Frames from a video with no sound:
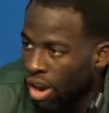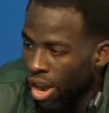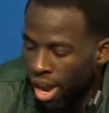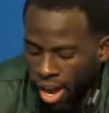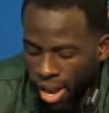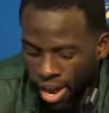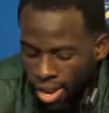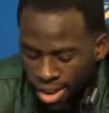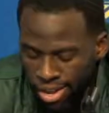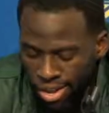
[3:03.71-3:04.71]
Uh,
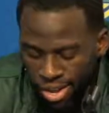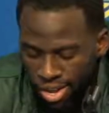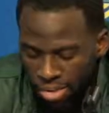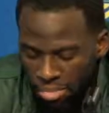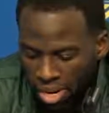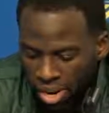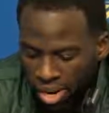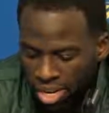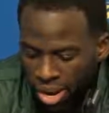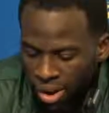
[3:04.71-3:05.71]
but
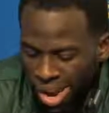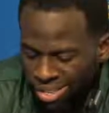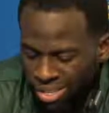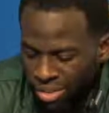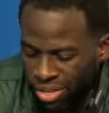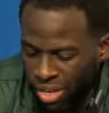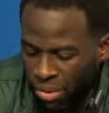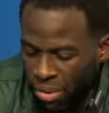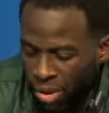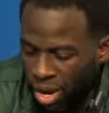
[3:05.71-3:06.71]
early on, I just don't think
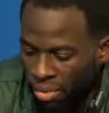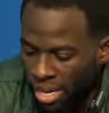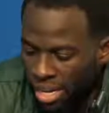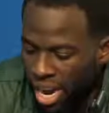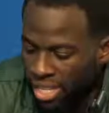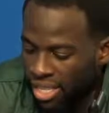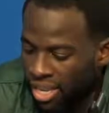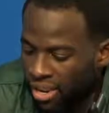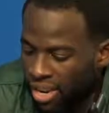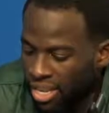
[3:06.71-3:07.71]
we were all the way locked
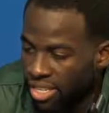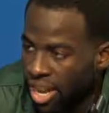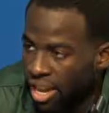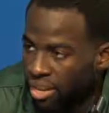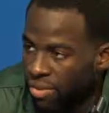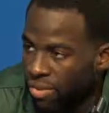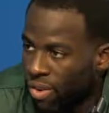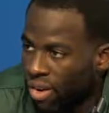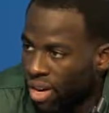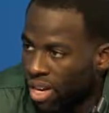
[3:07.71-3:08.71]
in on that side of the
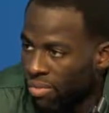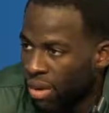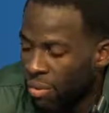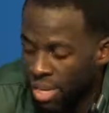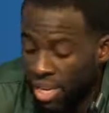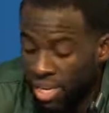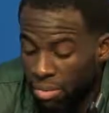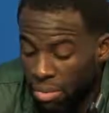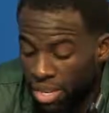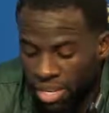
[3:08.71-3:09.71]
floor and what we needed to
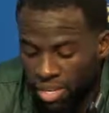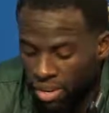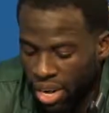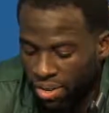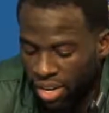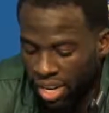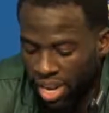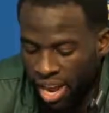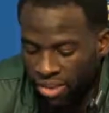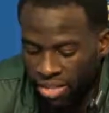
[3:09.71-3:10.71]
beat it. You know, they were getting
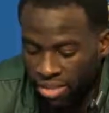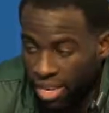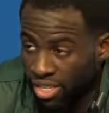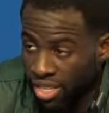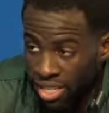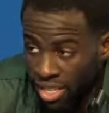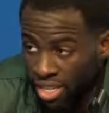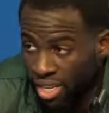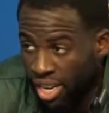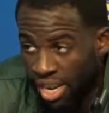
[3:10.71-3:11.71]
out in
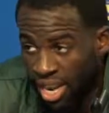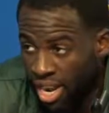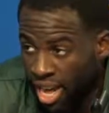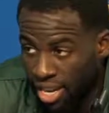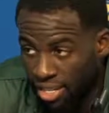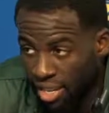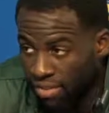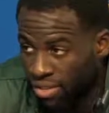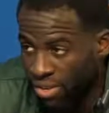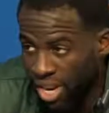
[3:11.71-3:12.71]
transition. Uh, they got a lot of
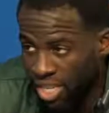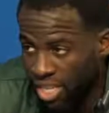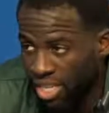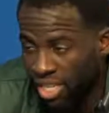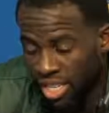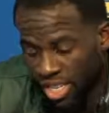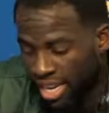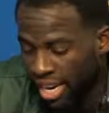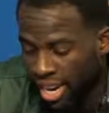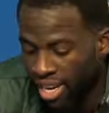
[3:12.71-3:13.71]
stuff in transition, and then
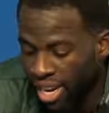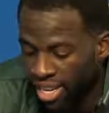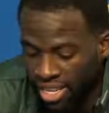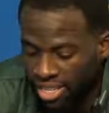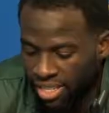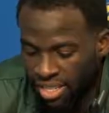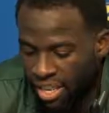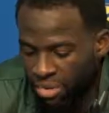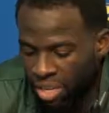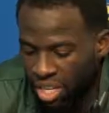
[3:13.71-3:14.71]
they got a lot of easy
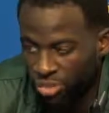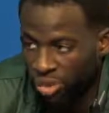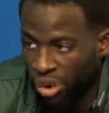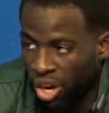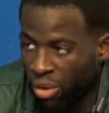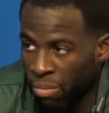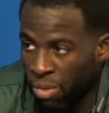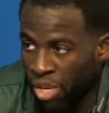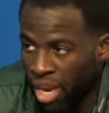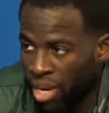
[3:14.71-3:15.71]
stuff because we weren't
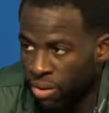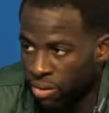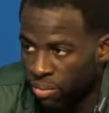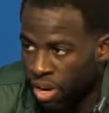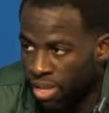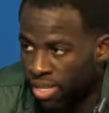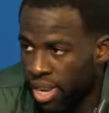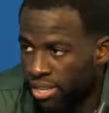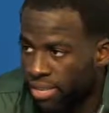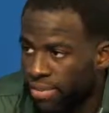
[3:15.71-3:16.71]
communicating and we weren't
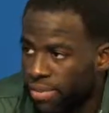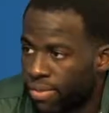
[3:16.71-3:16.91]
decisive.